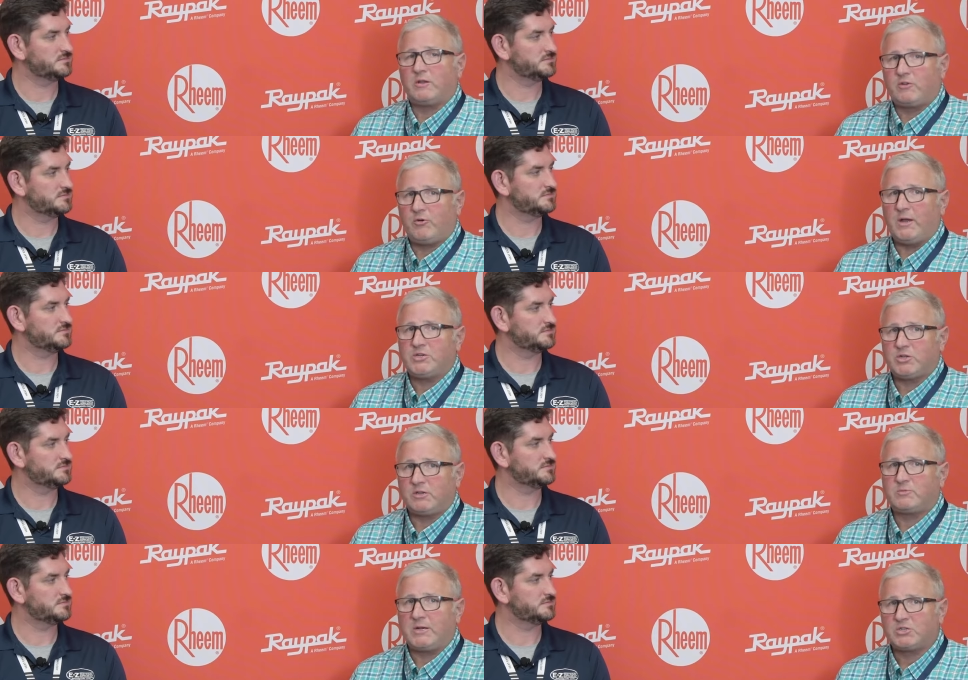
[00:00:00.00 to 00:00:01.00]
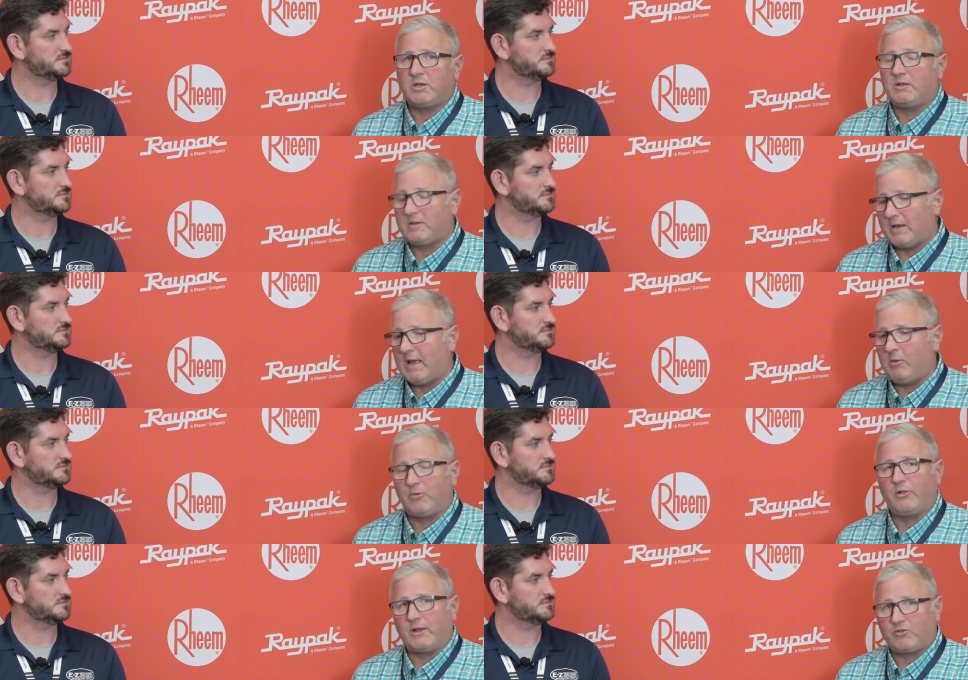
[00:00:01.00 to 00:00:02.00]
Speaker 1: consideration, especially today
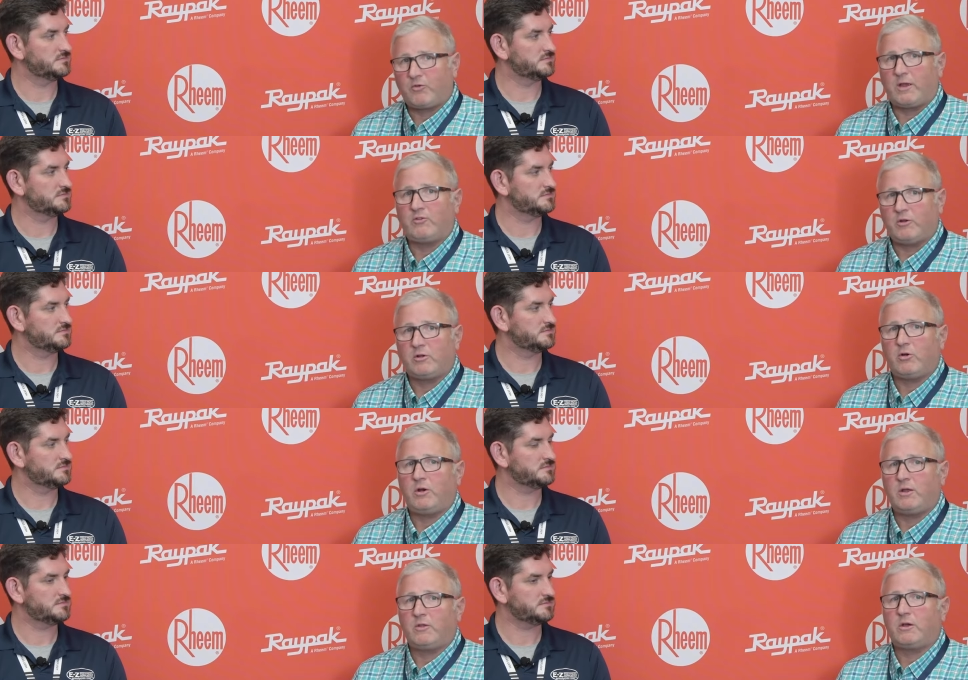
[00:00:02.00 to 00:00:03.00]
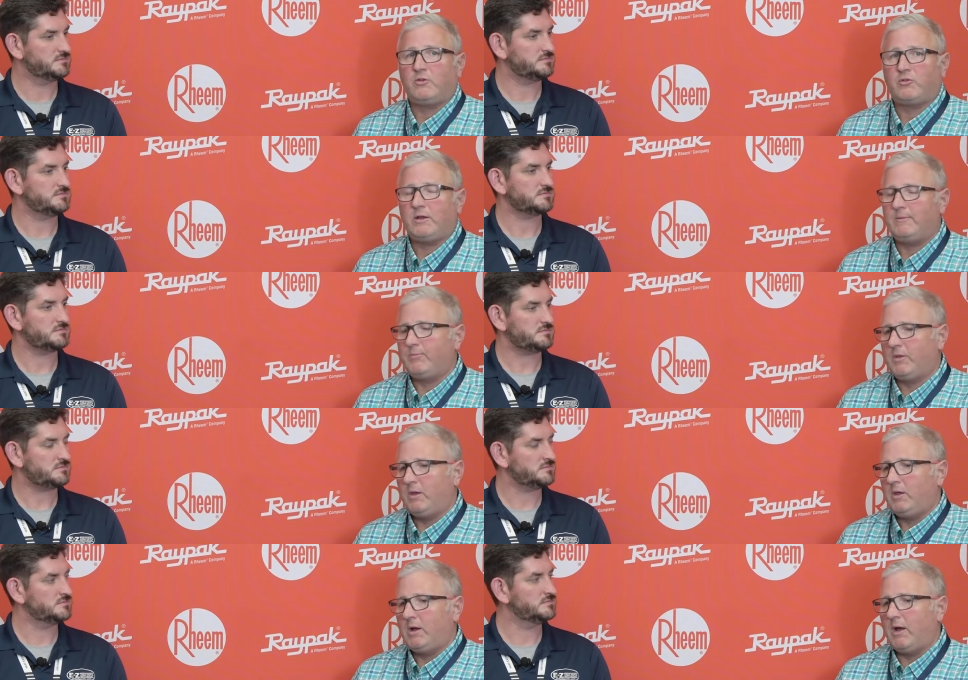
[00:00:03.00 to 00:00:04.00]
with electrification occurring in the country.
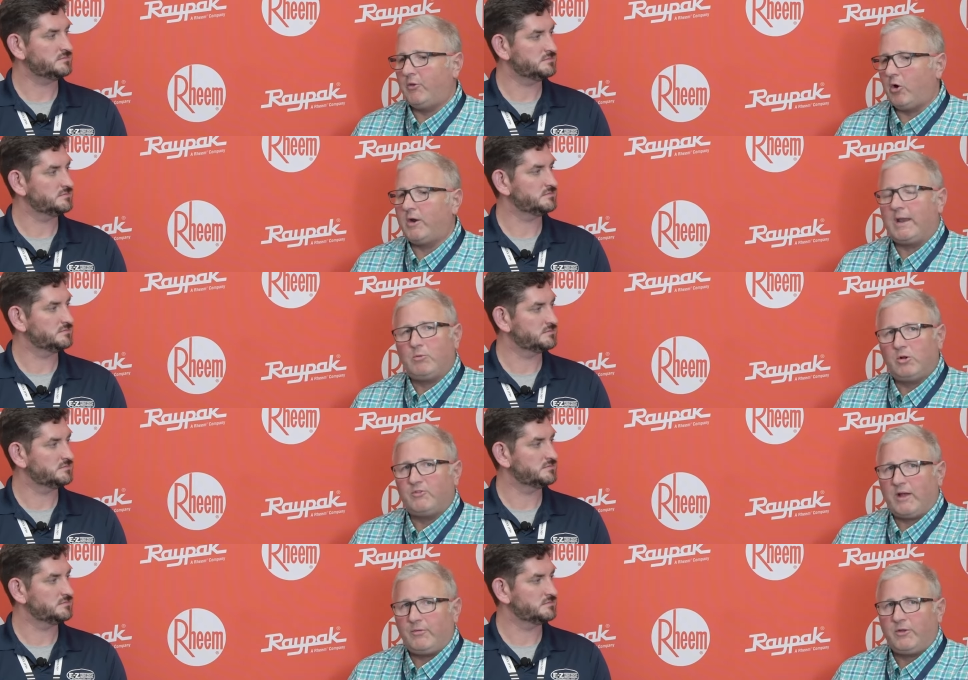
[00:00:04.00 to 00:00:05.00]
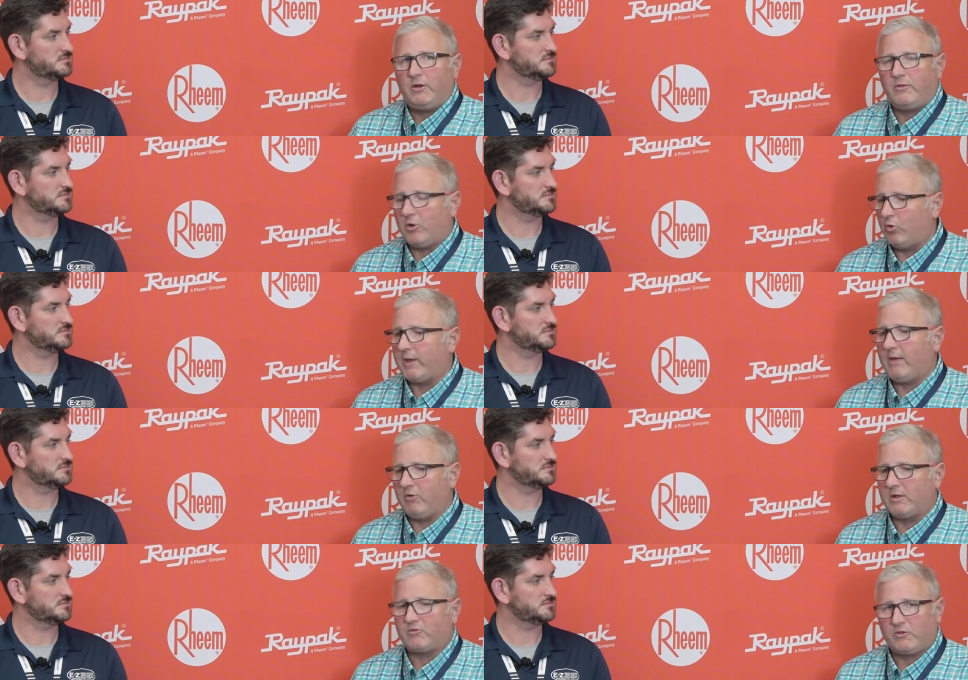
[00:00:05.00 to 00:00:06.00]
Uh, there are neighborhoods out there that only
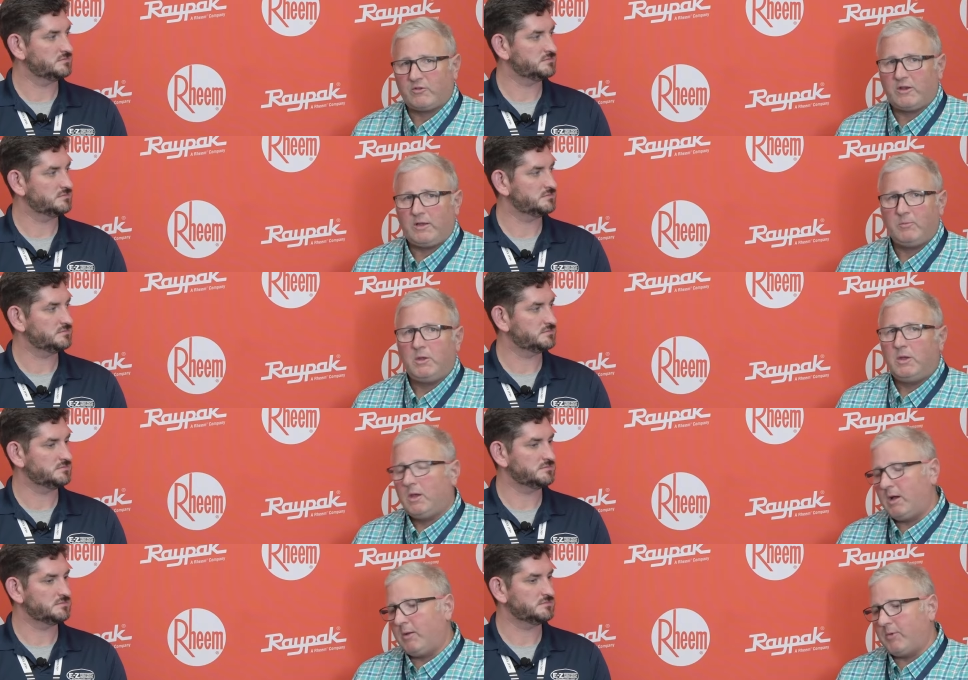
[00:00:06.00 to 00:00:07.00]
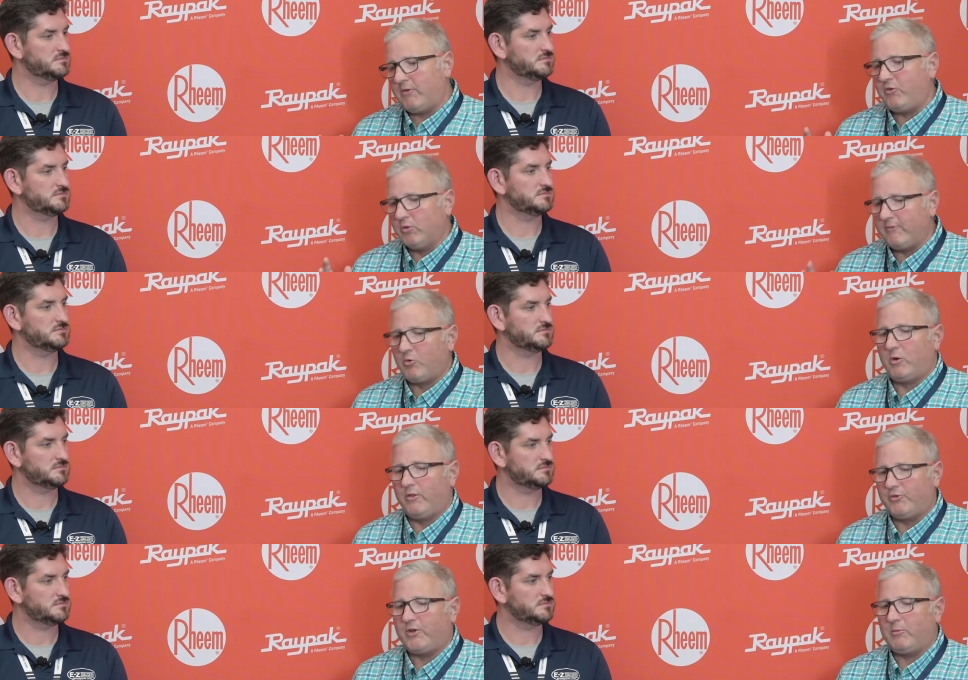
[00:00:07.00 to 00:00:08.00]
have electricity, uh, but if you live in one
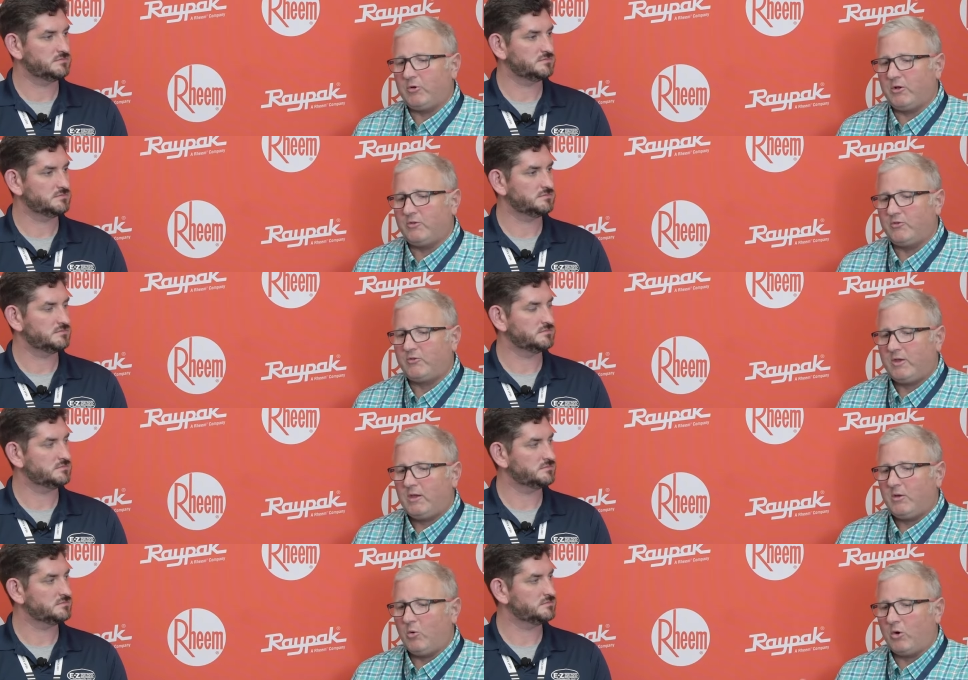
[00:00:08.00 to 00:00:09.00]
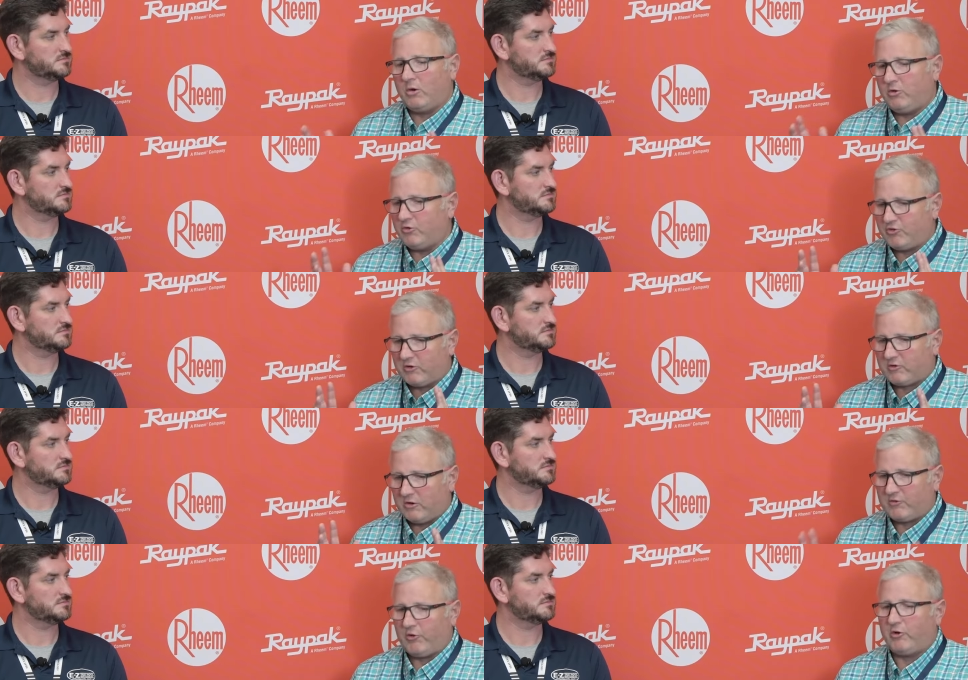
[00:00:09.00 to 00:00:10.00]
of those neighborhoods or you're just
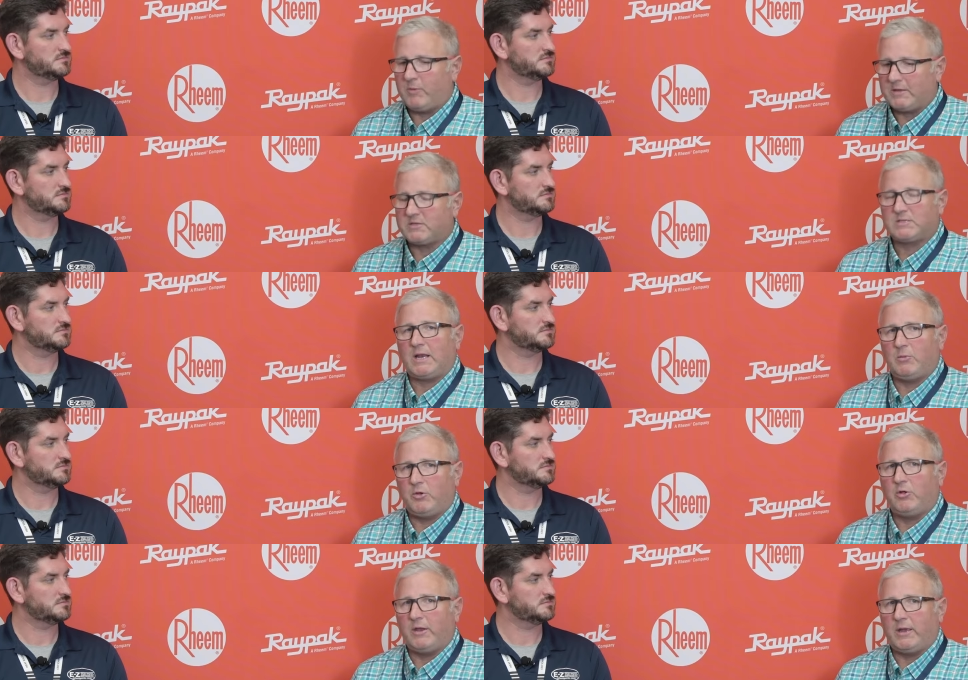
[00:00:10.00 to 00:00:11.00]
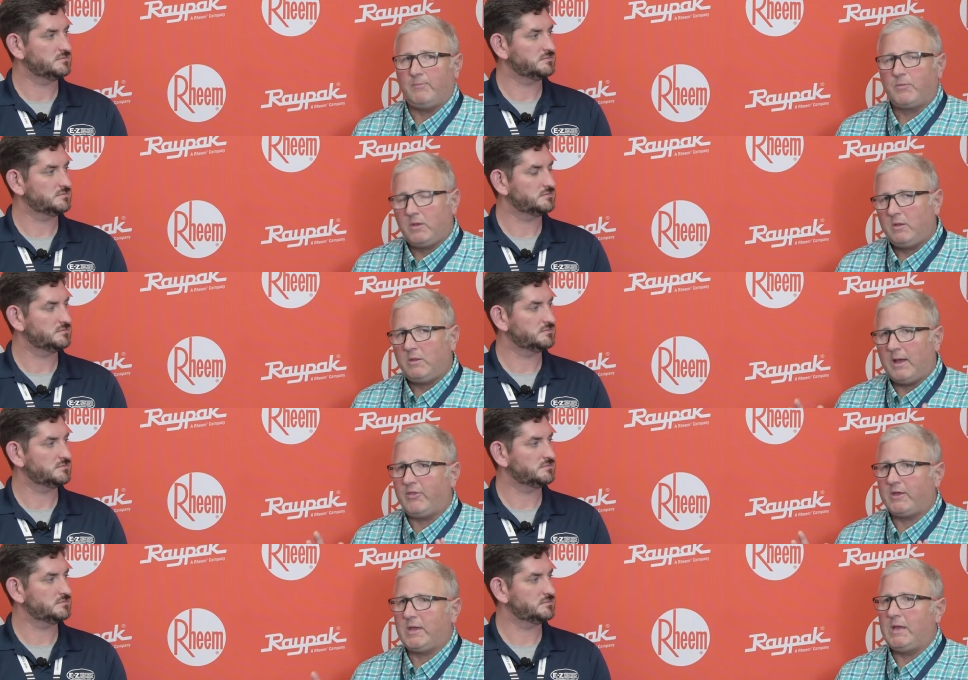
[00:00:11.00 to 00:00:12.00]
concerned about sustainability, I
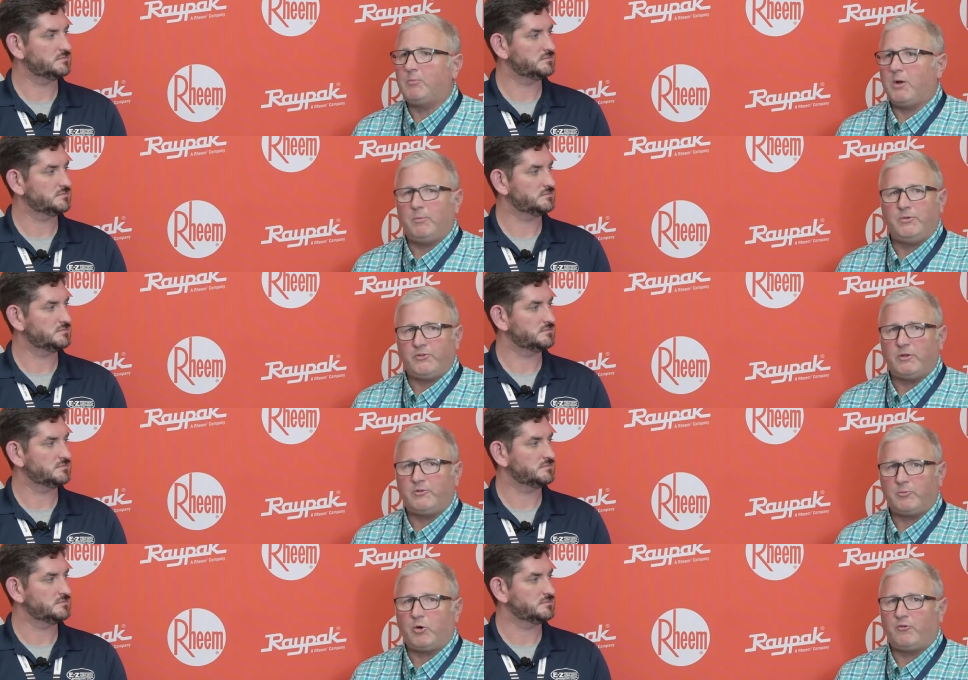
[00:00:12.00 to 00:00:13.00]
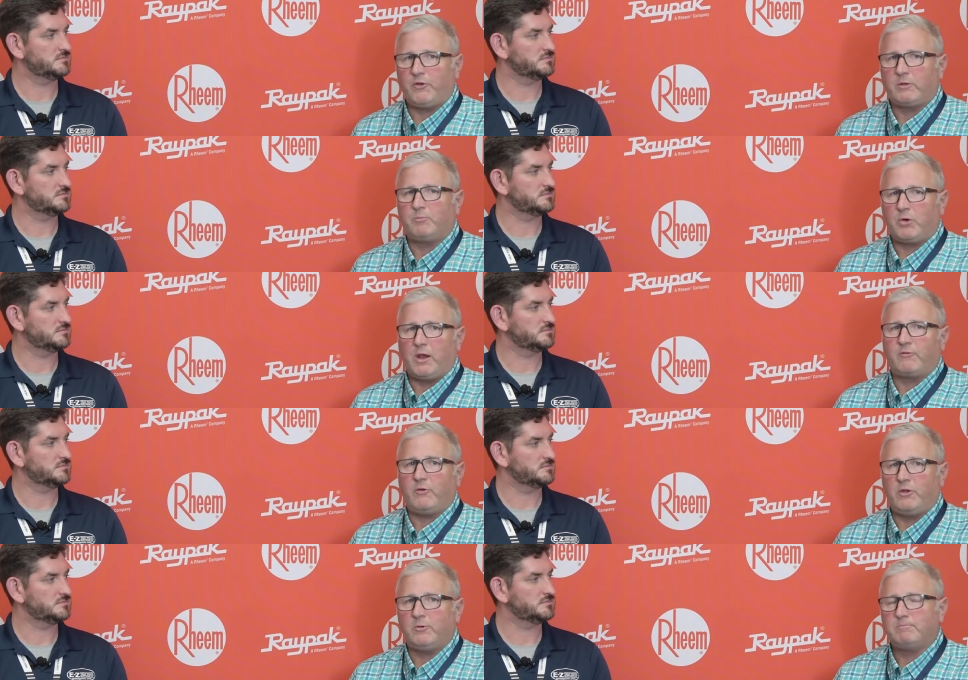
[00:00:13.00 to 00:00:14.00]
think a heat pump is a, is a perfect product
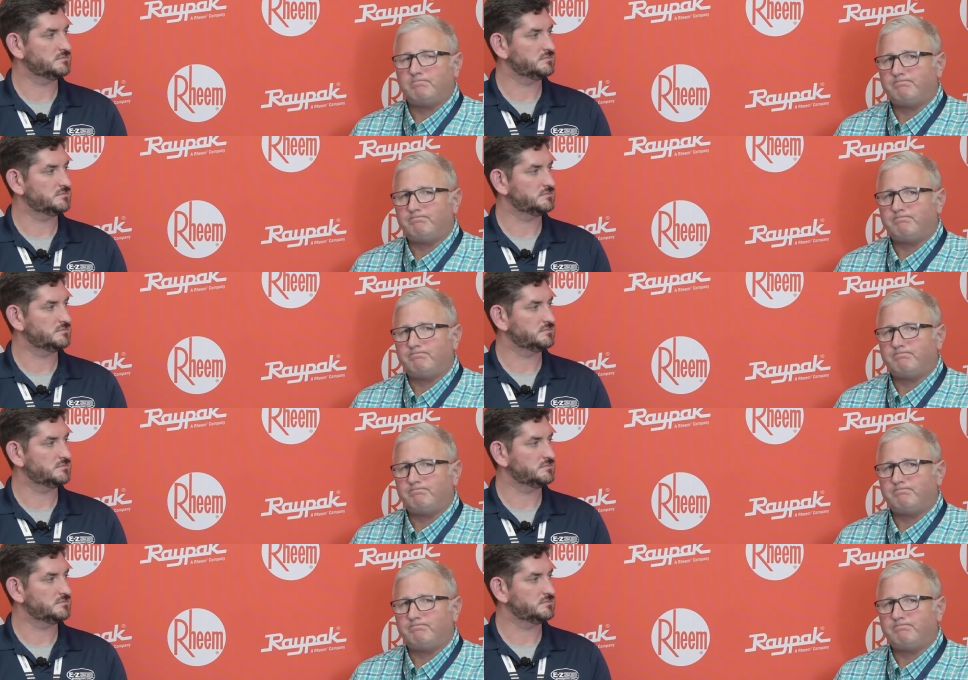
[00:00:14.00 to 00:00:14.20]
for you.